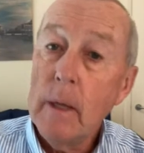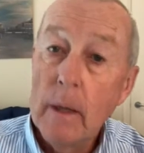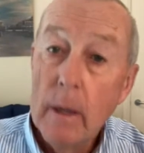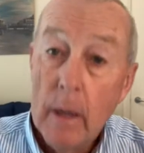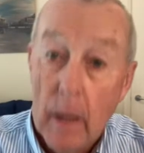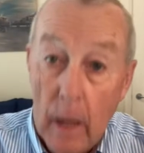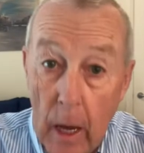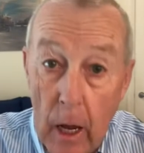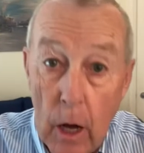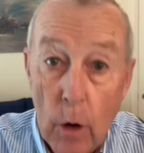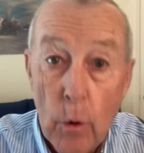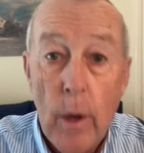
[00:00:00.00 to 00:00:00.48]

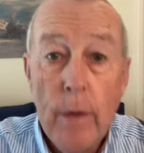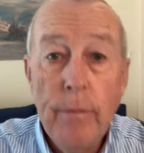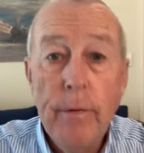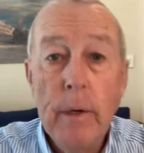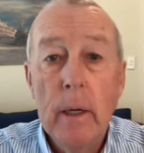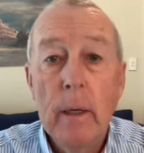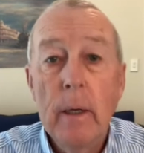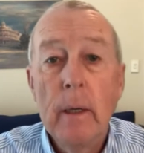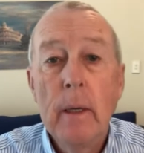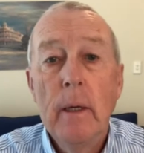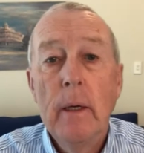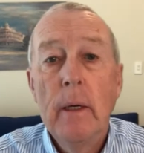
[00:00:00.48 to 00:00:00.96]

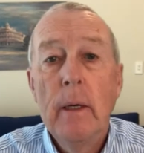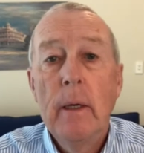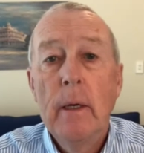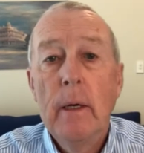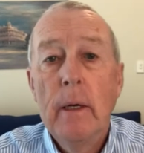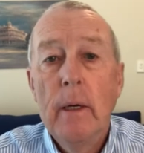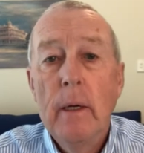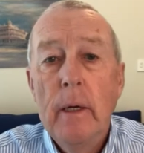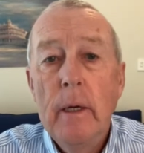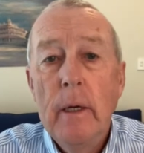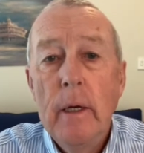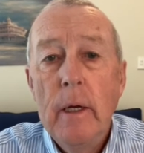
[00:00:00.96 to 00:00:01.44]
However,
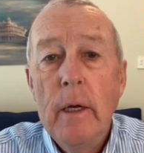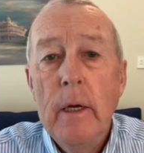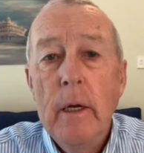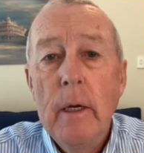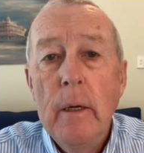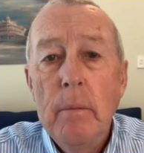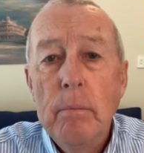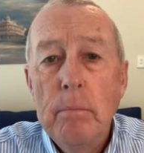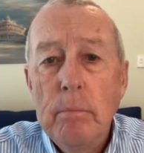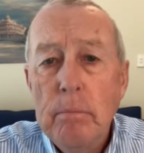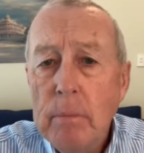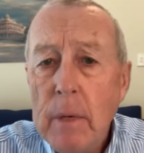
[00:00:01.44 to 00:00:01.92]

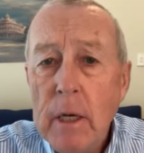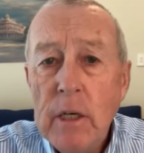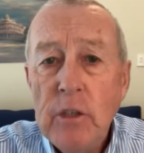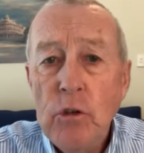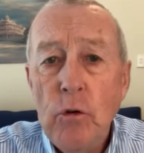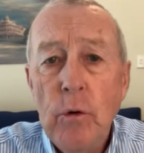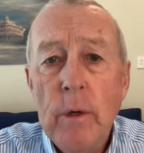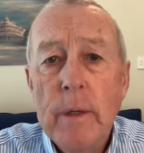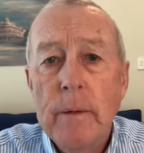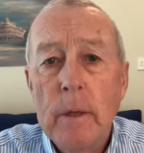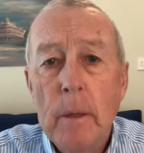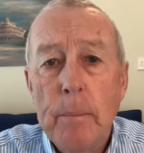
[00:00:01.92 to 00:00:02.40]

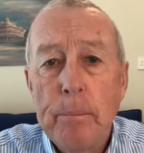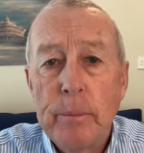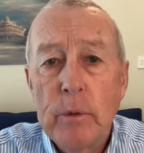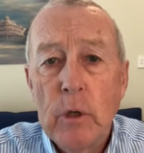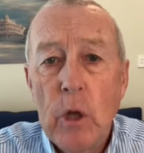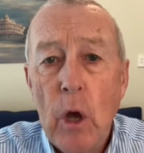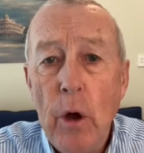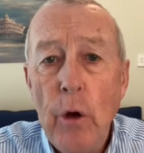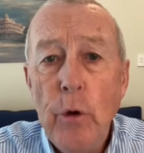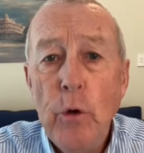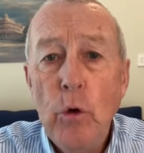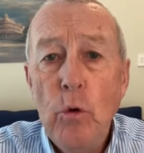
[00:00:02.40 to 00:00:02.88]
measuring the
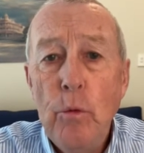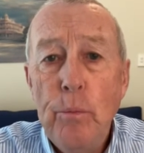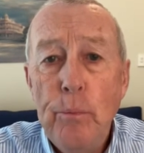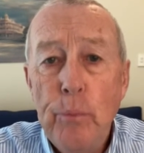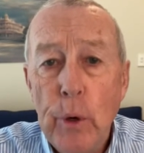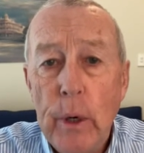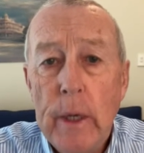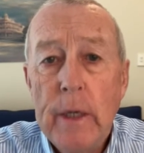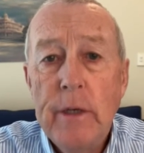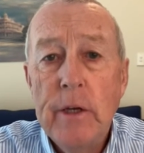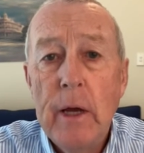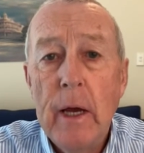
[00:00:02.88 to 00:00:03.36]
total
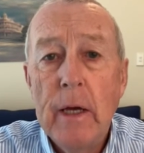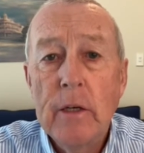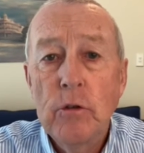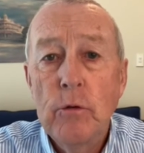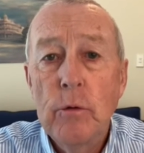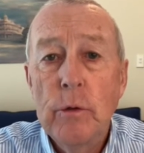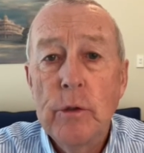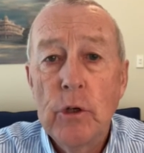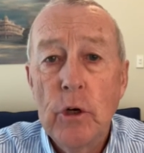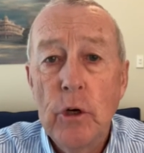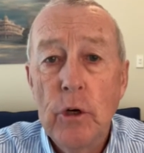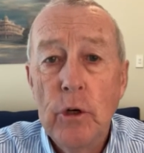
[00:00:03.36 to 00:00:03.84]
pre-tax
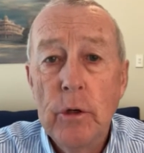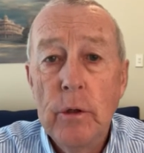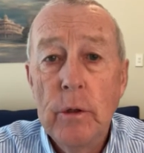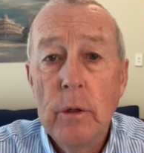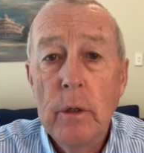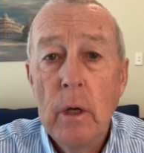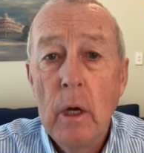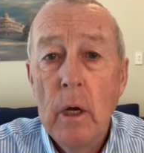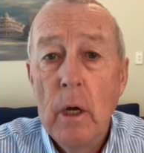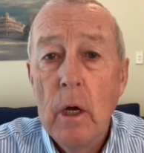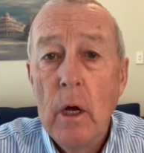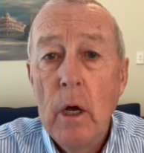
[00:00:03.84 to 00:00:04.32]
return
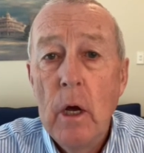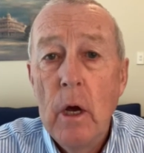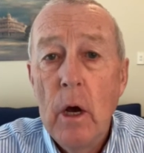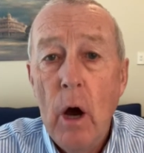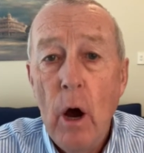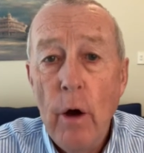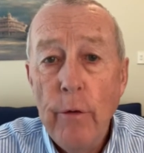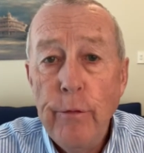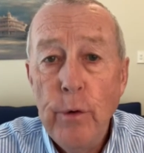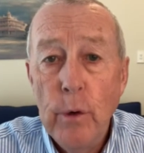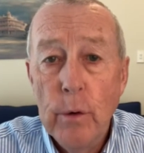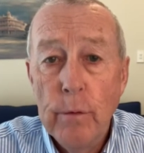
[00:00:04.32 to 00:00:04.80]

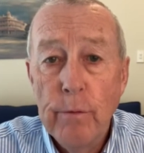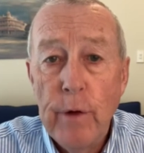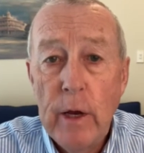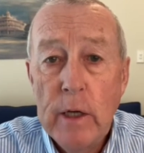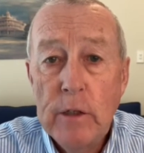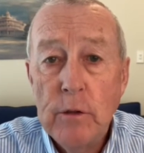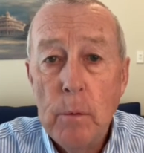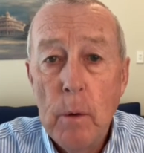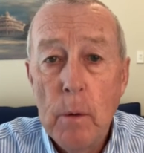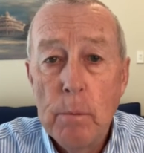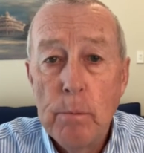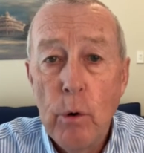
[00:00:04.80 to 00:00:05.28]
of your
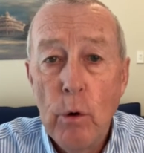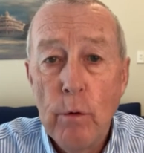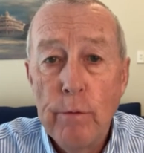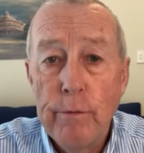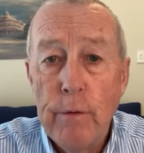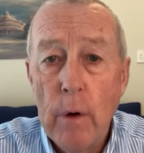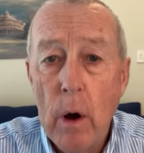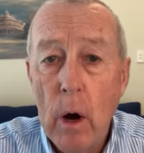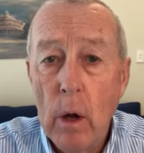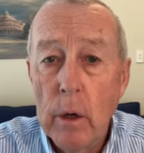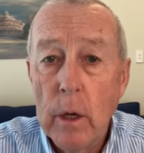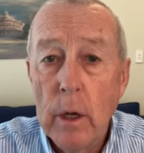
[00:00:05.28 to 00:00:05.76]
investment
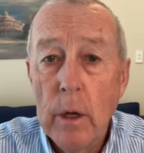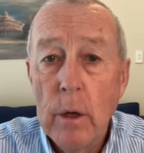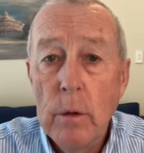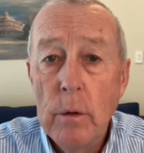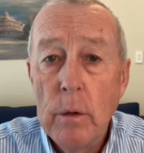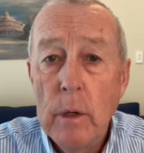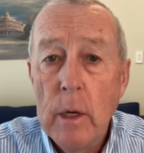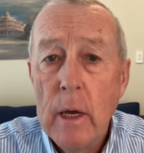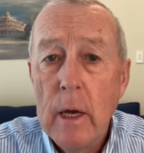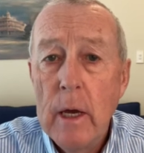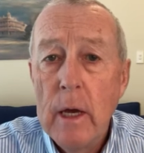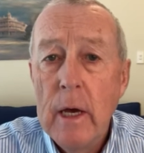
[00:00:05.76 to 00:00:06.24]
portfolio
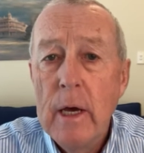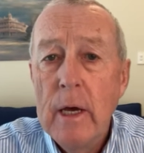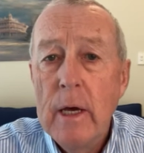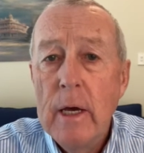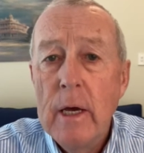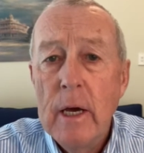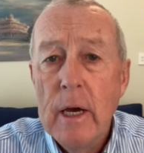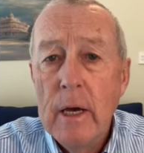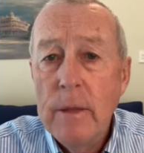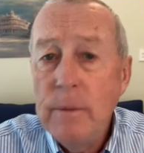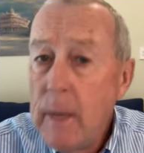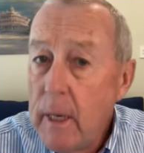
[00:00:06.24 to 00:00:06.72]

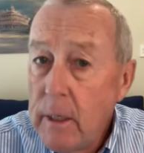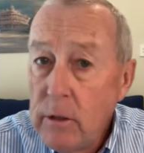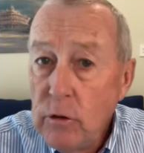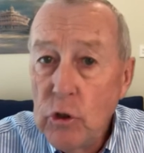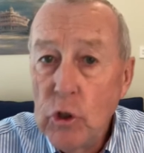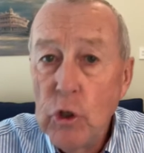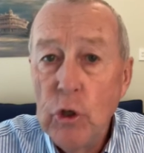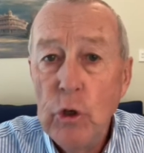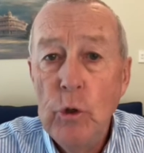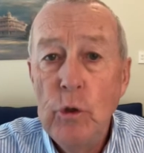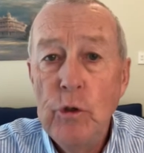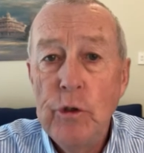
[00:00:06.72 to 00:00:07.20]
and then
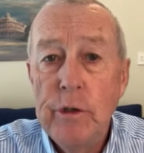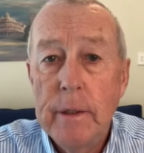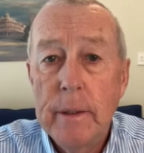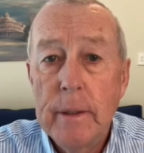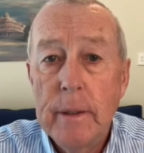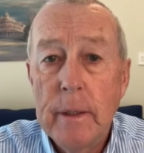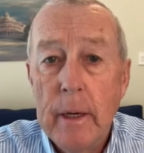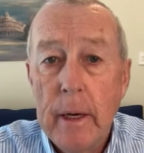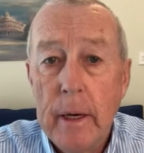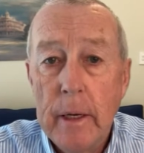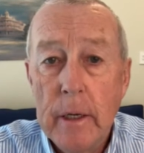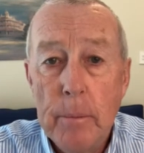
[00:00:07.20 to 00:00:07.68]

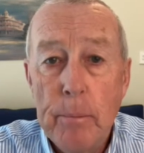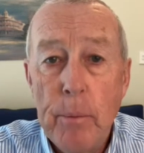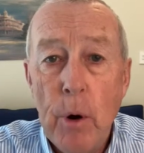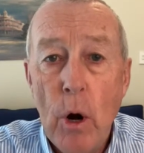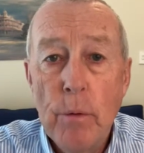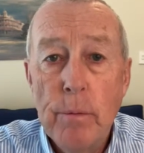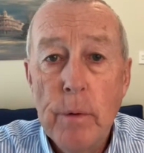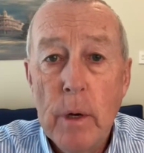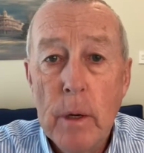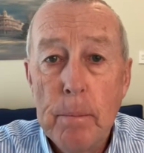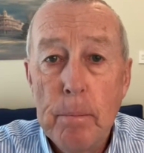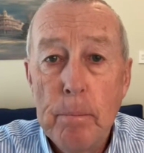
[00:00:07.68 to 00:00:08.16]
choosing an
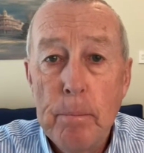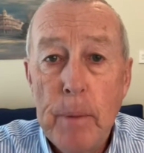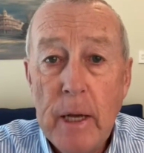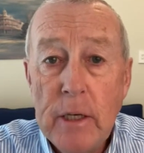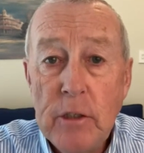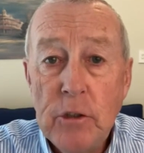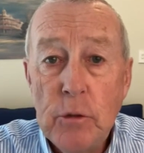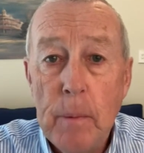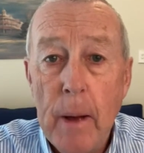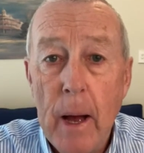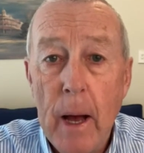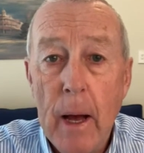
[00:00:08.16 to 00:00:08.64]
appropriate
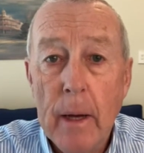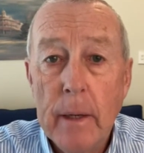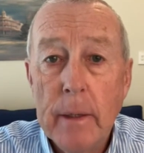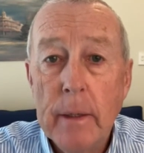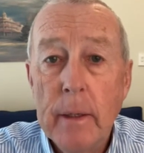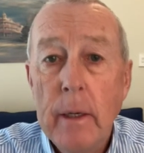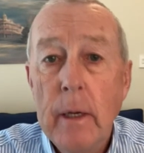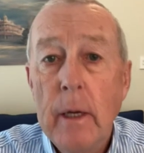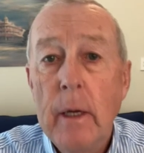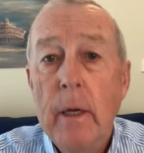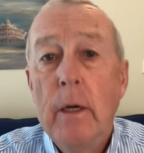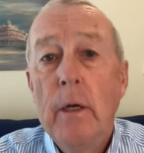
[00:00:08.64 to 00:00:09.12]
benchmark
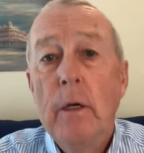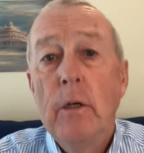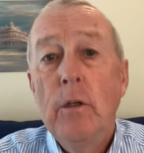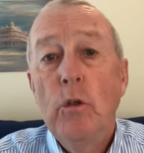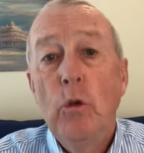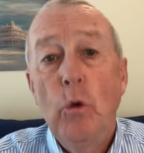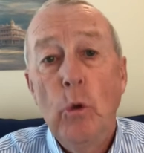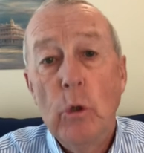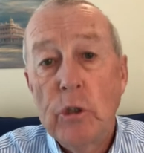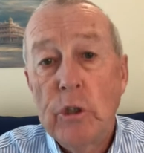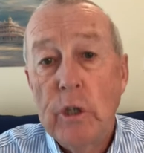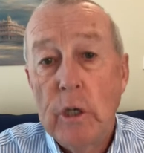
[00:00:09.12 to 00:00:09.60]

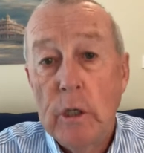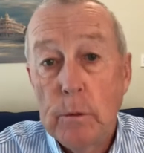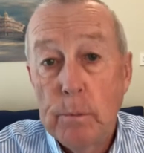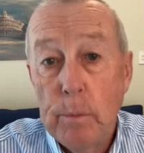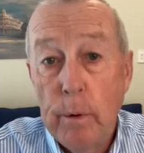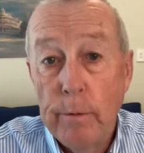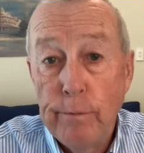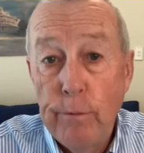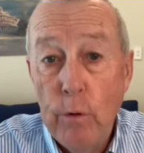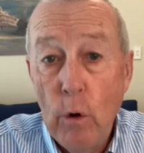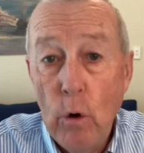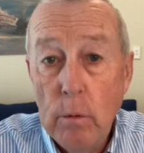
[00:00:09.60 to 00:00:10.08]
to assess
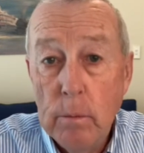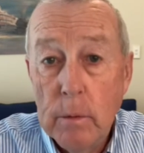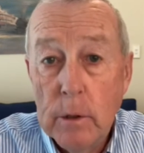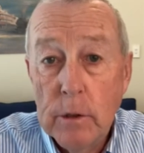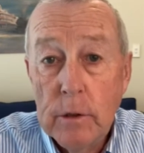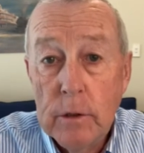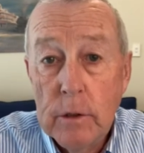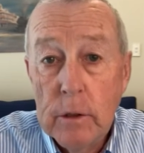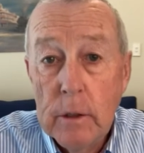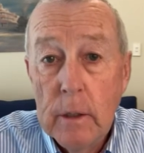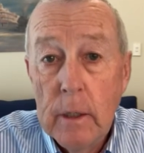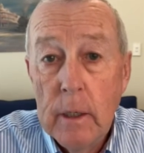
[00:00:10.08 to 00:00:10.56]

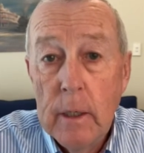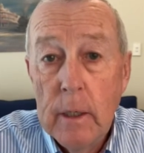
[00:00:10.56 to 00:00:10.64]
performance